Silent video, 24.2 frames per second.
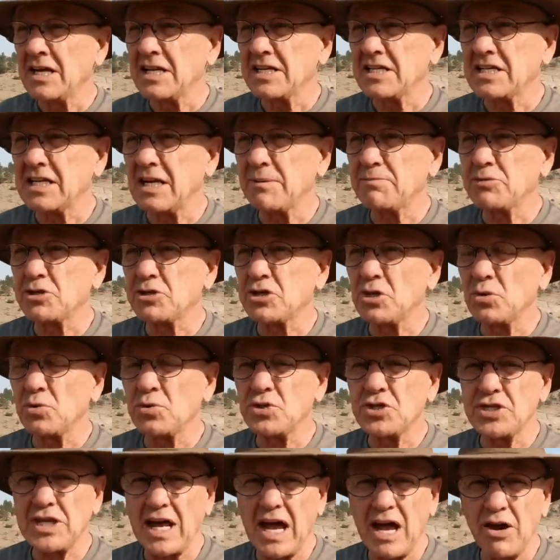I slept so
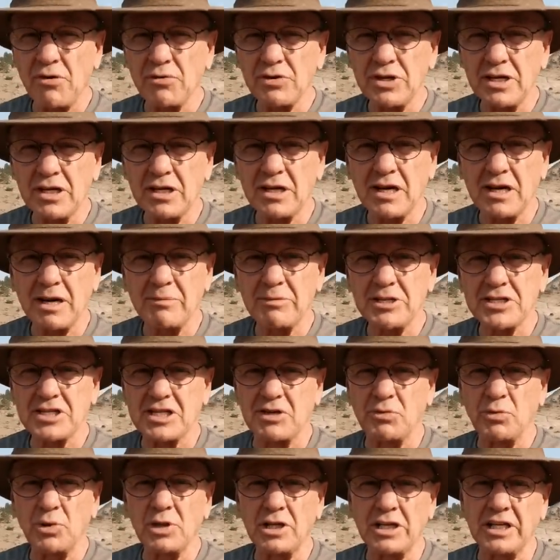sound, I must
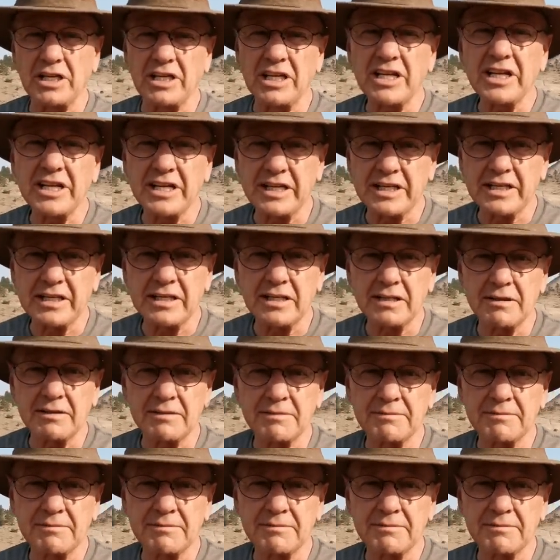have really needed it.